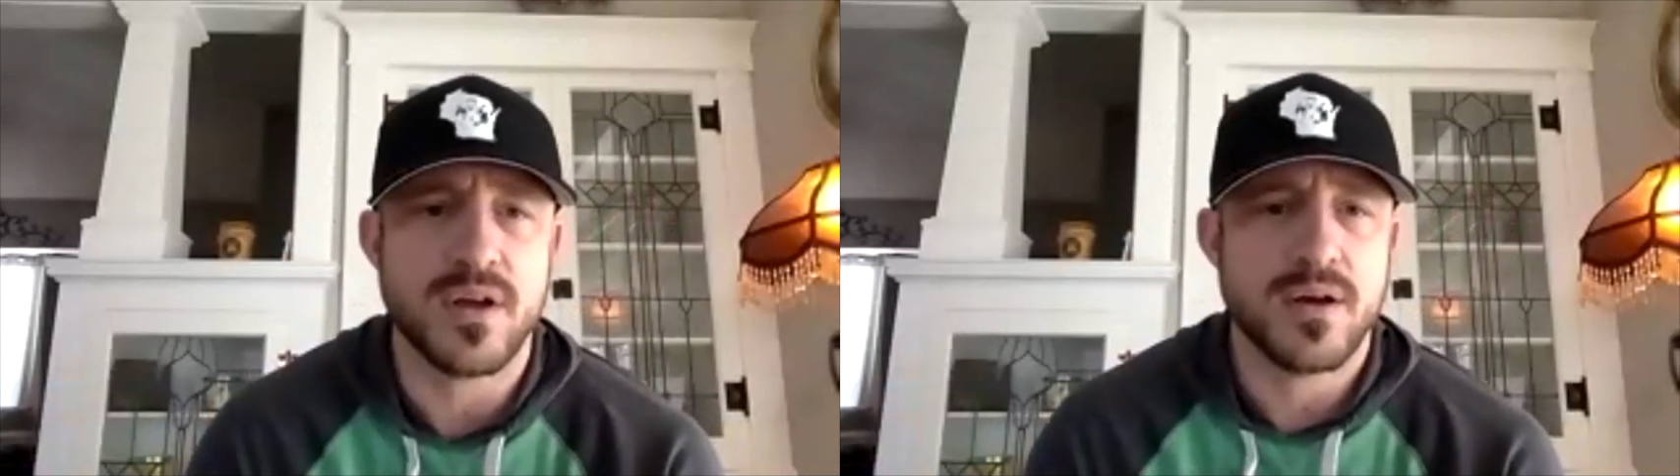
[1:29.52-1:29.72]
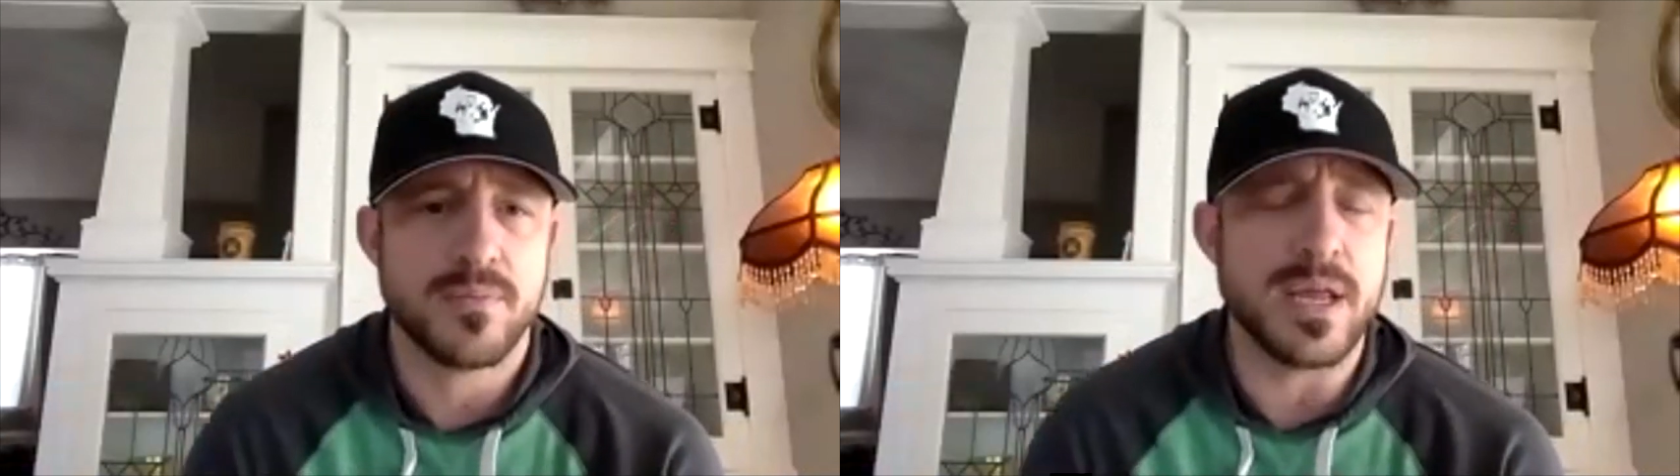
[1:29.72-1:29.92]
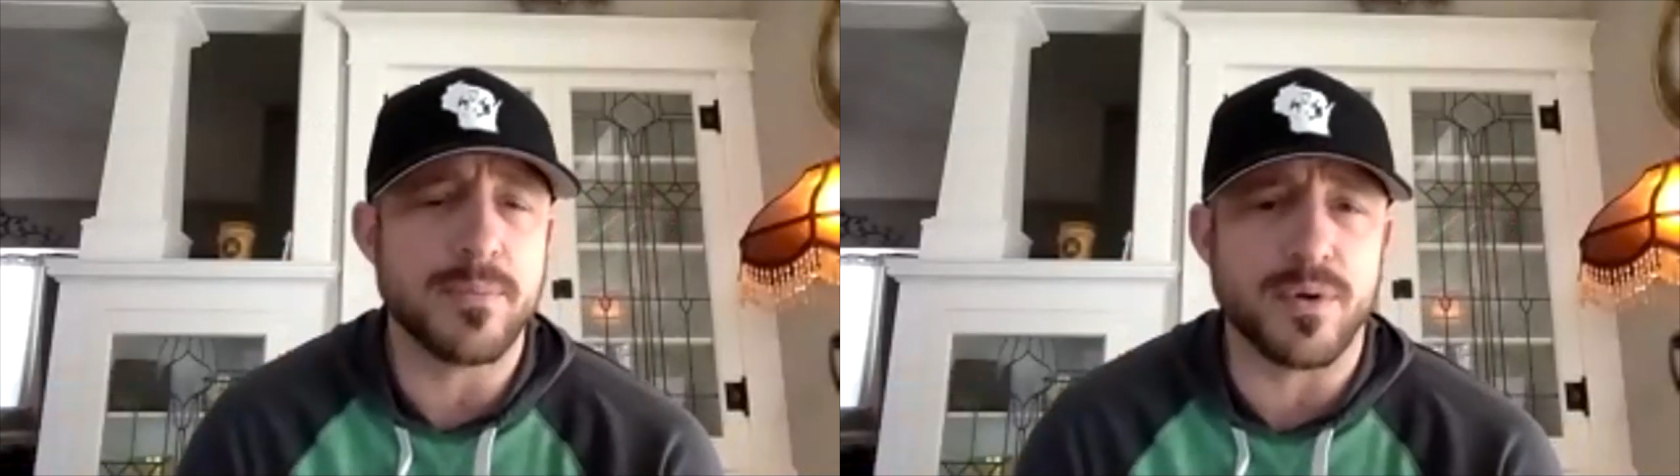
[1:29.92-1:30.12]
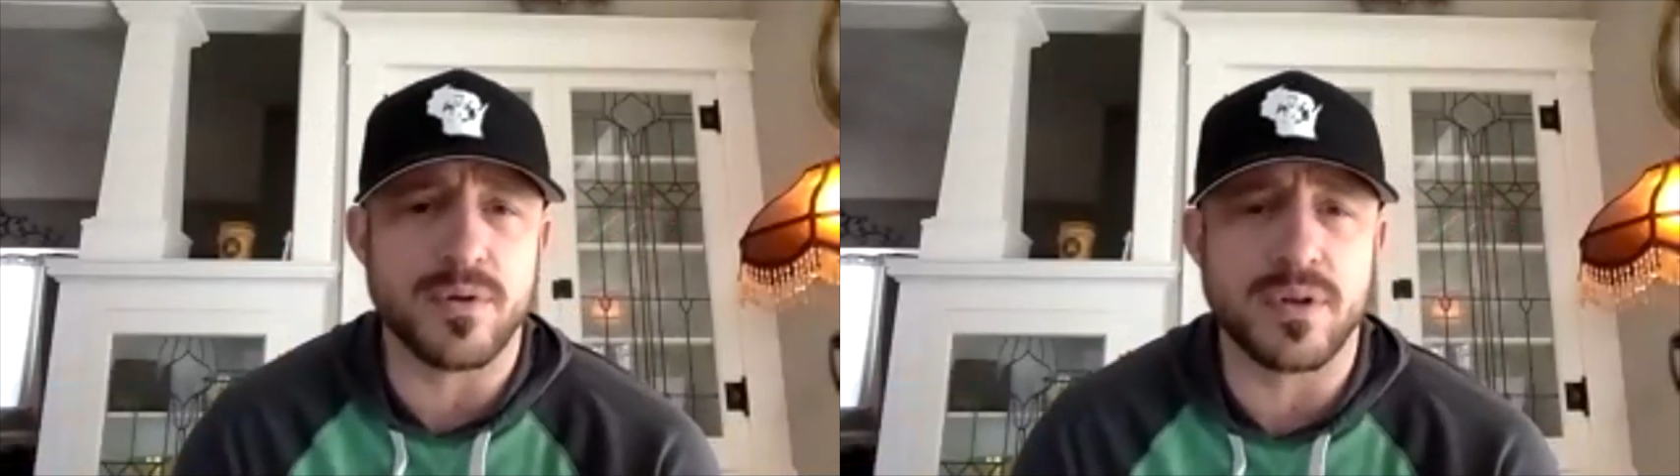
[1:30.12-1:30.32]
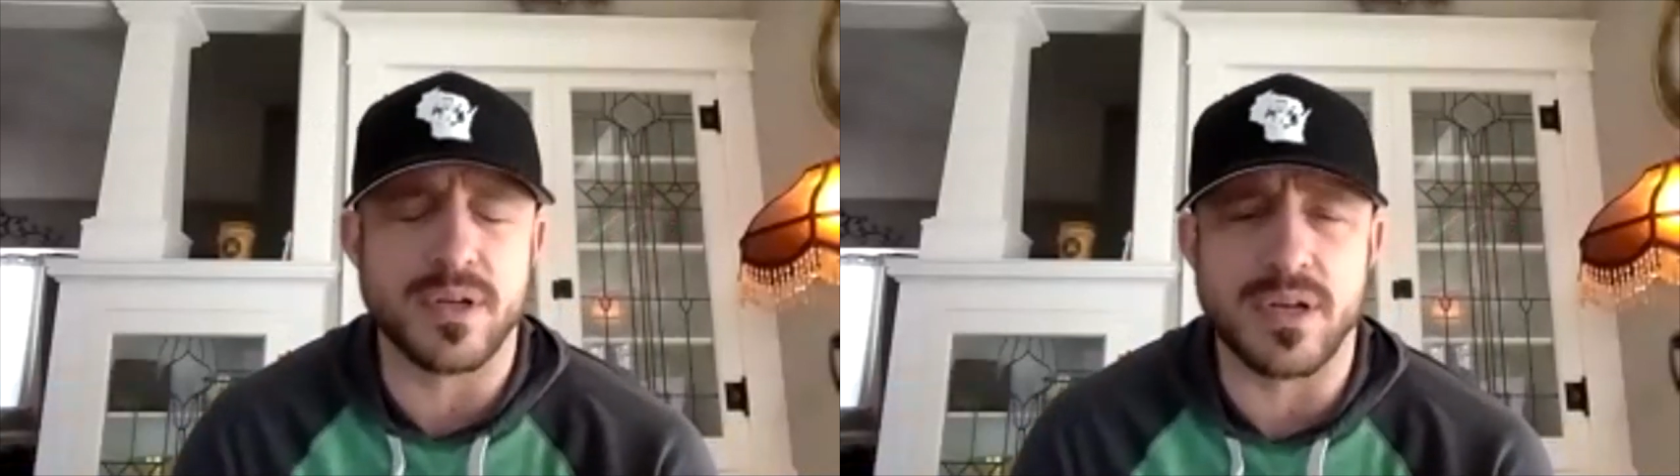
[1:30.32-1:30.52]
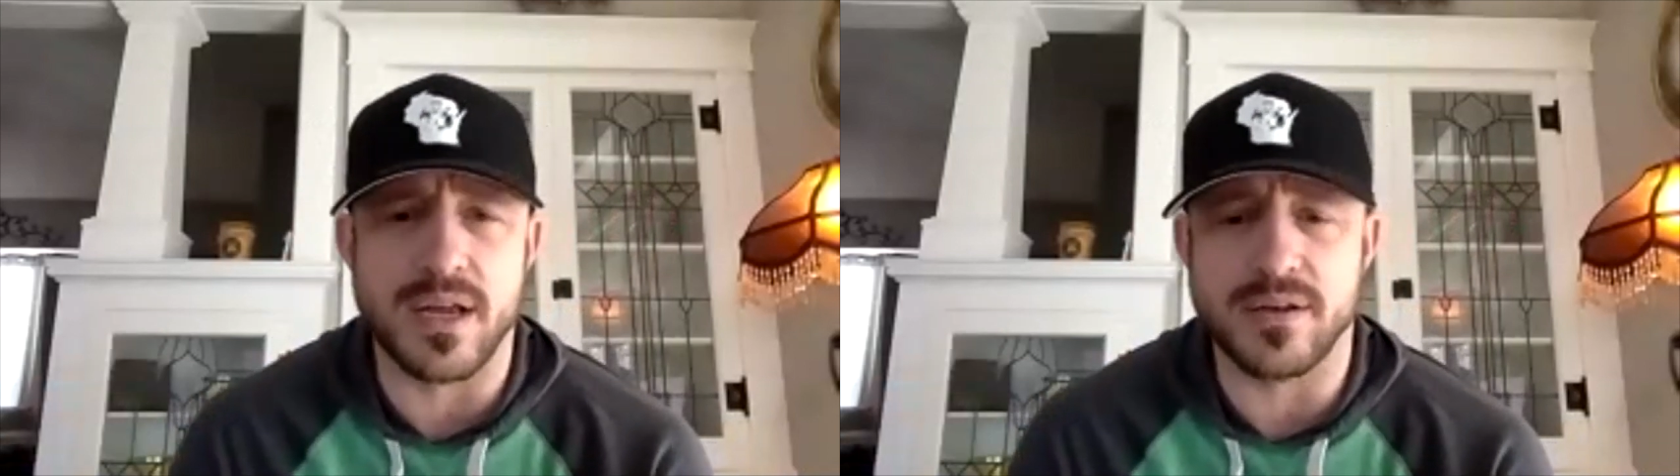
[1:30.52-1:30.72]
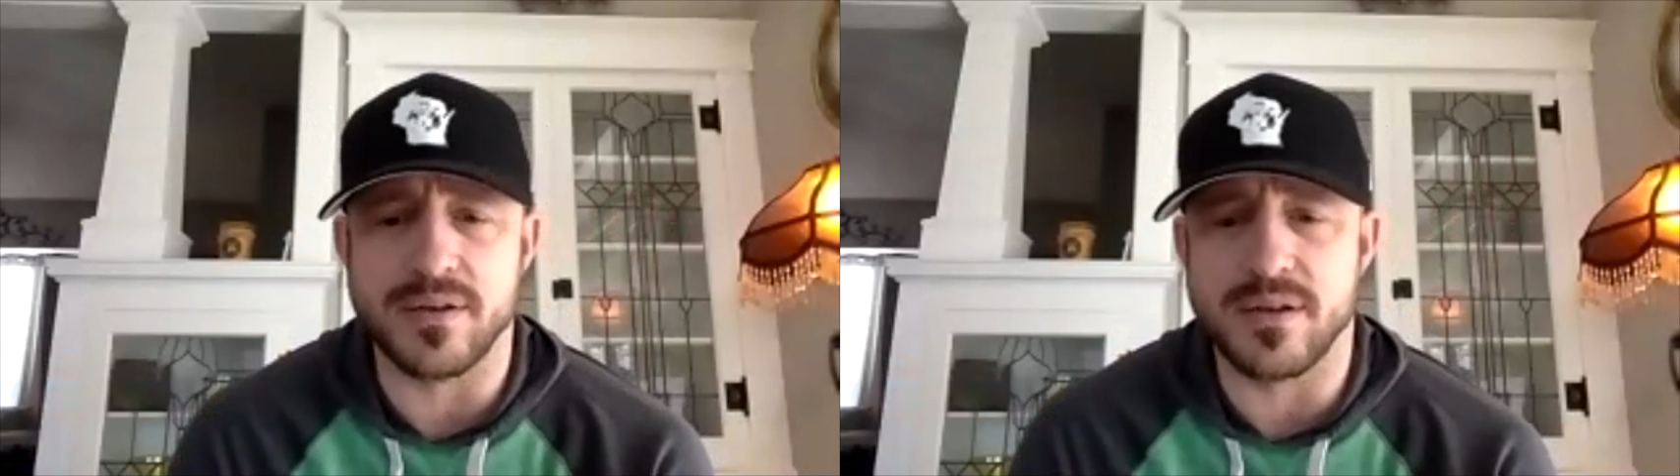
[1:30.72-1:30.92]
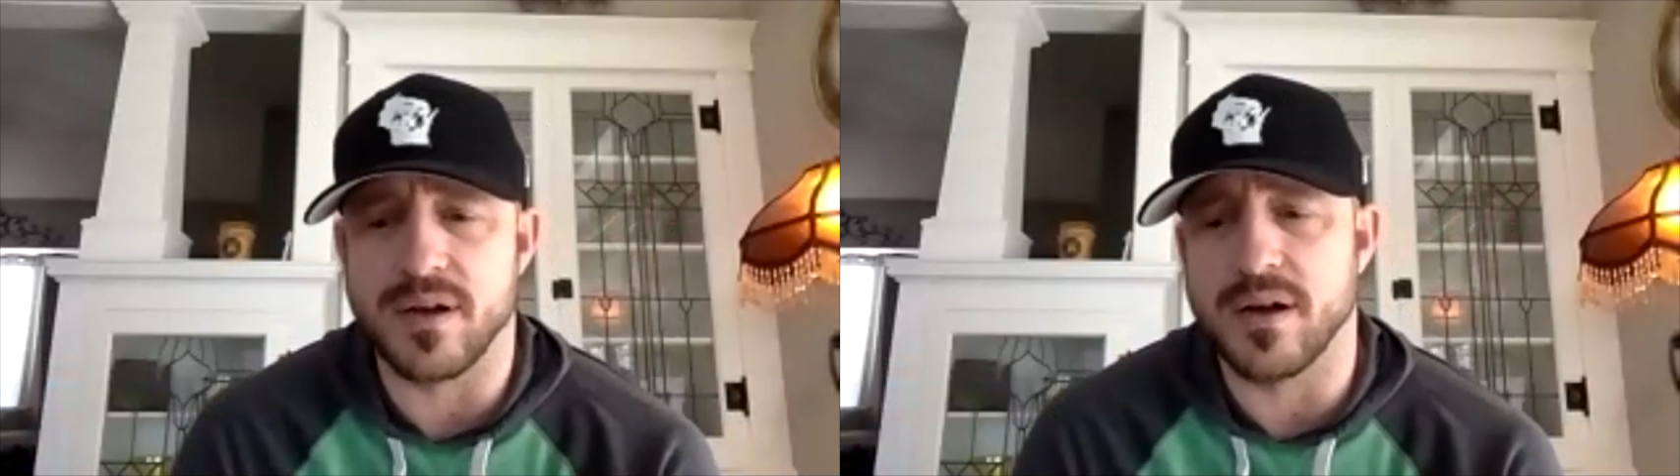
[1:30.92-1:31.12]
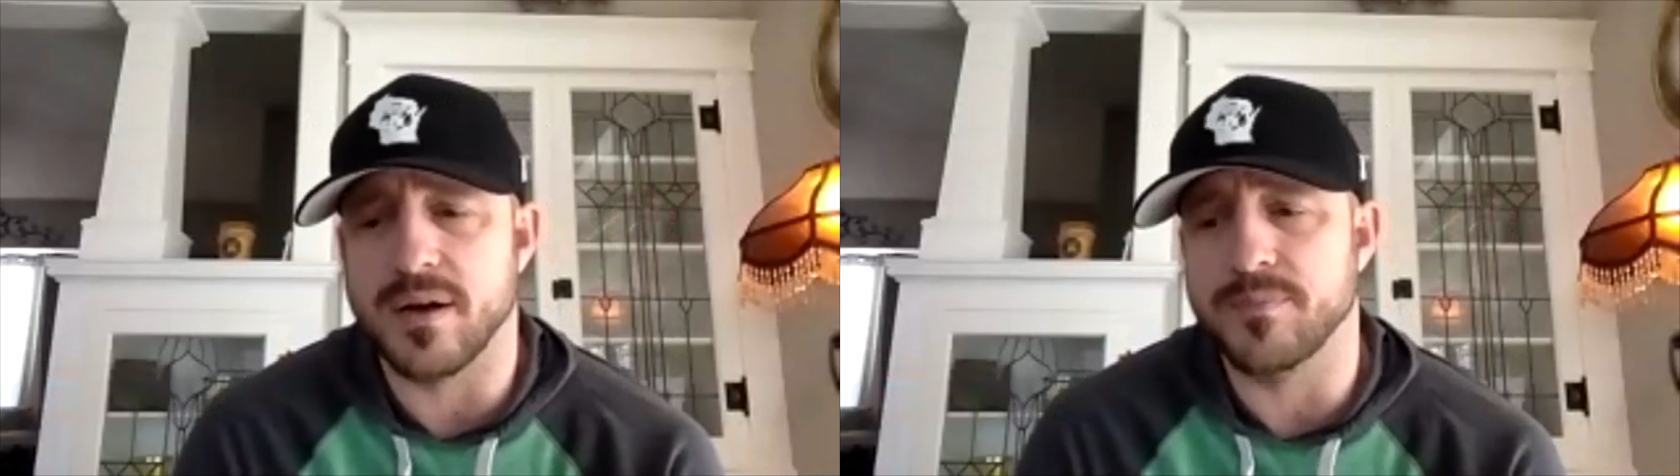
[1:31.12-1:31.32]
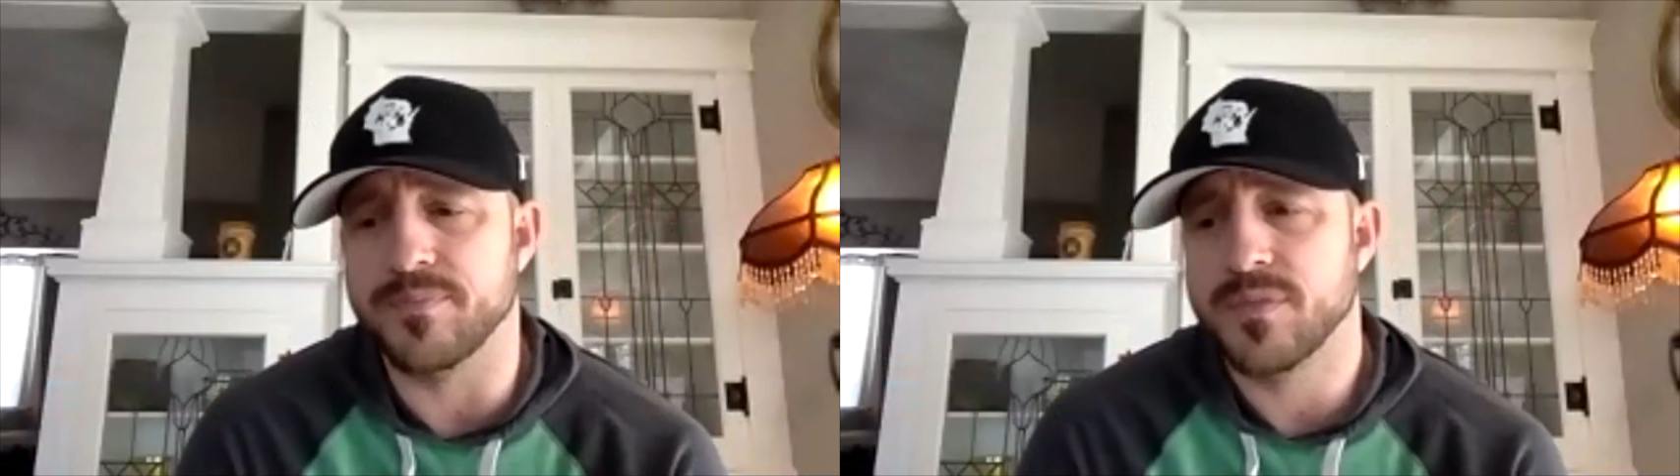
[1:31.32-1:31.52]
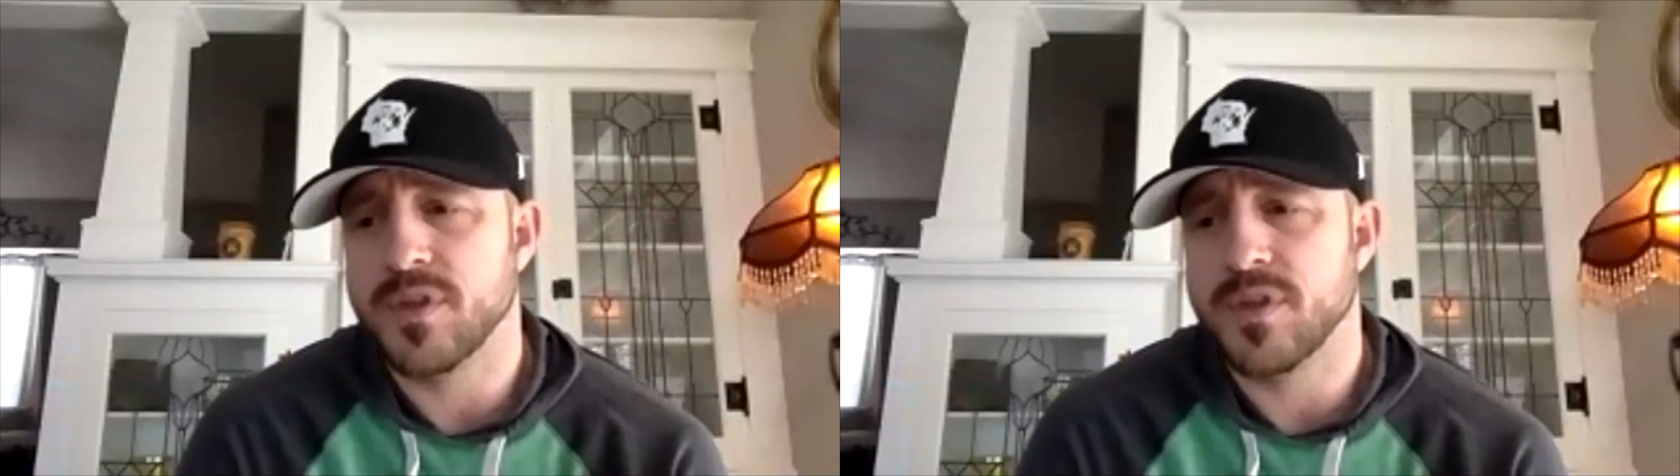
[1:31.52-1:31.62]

people and and um,